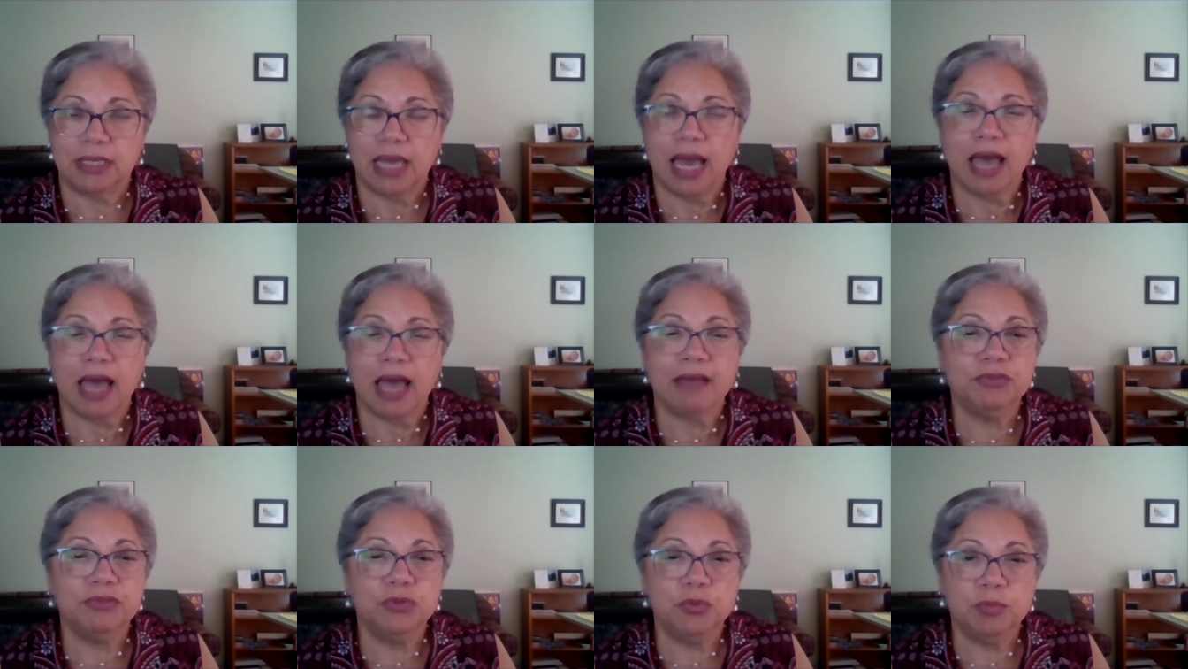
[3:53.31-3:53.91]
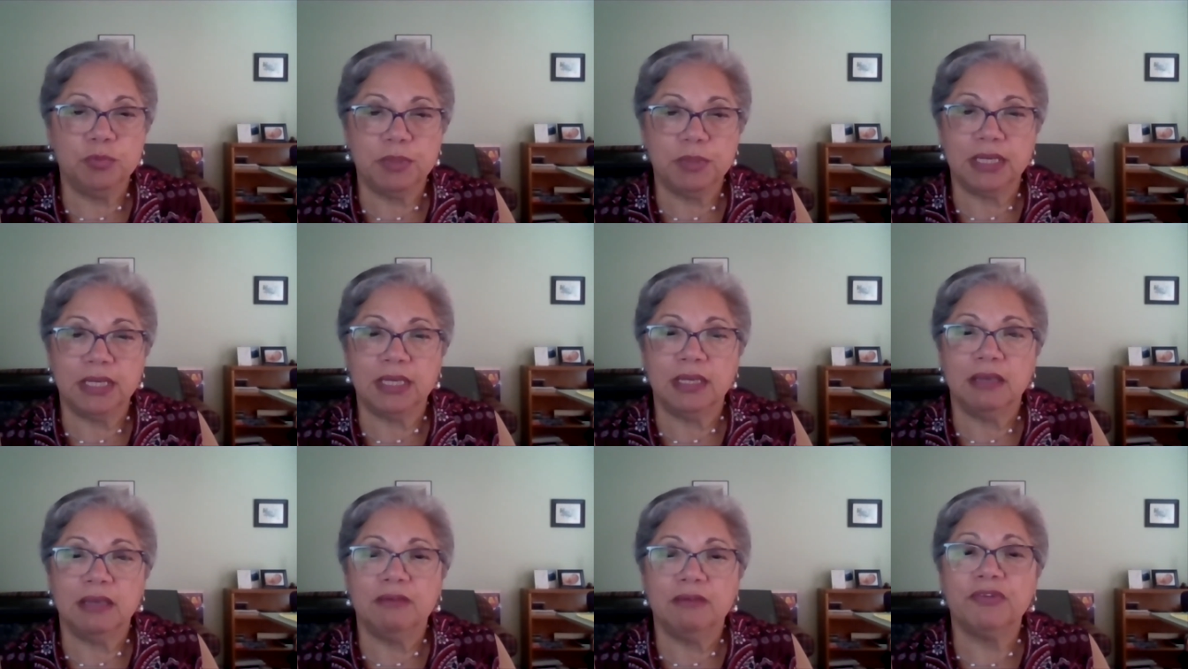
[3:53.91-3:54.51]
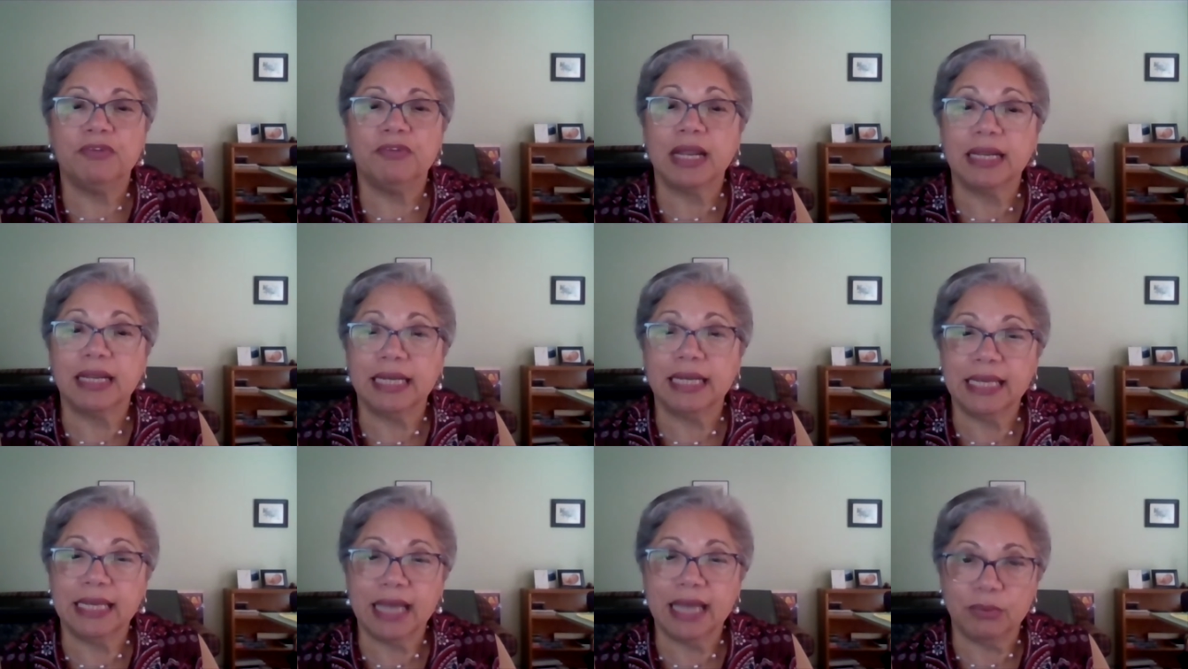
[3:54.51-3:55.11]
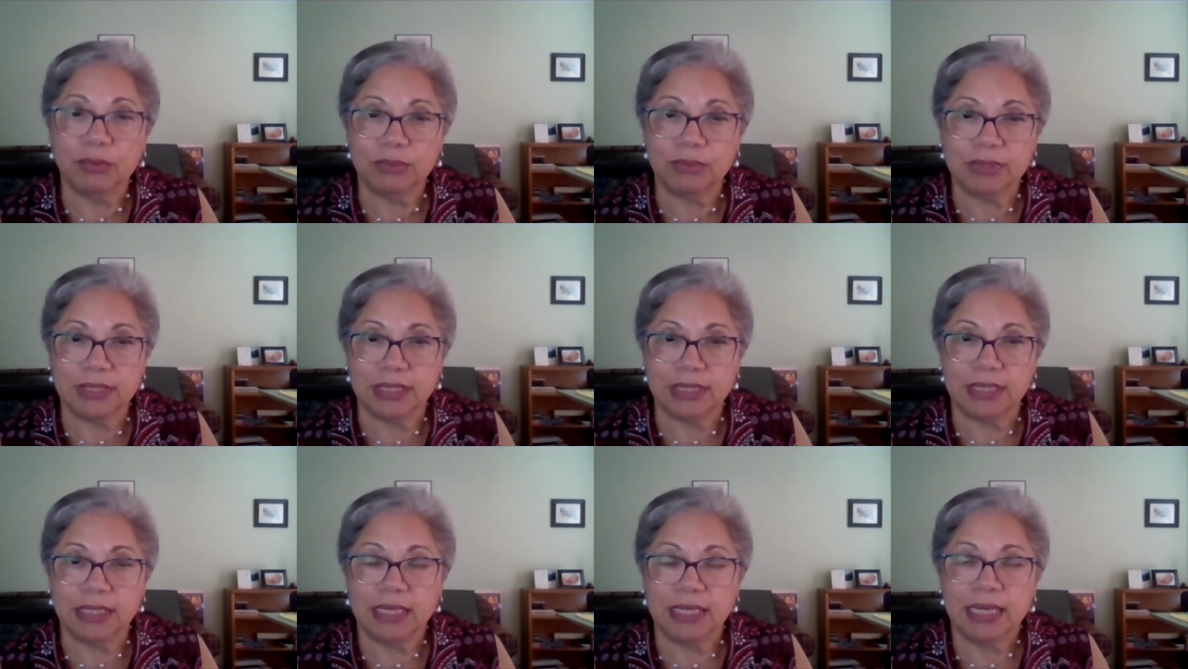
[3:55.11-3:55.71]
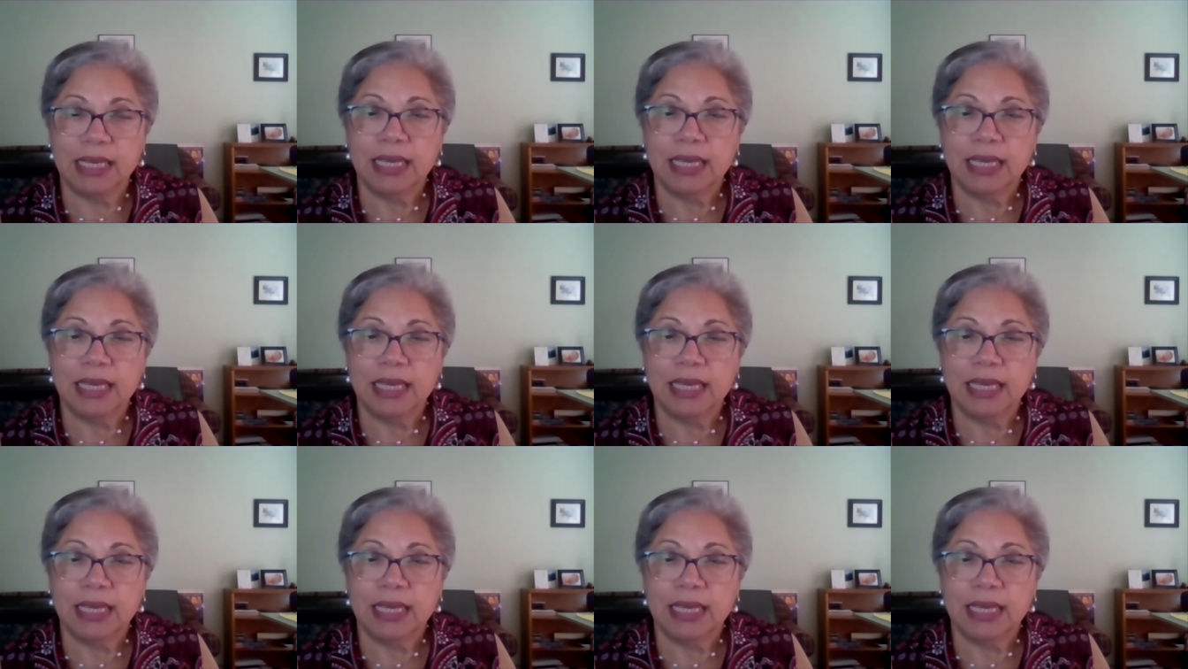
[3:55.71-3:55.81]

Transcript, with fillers: have to be Franklin County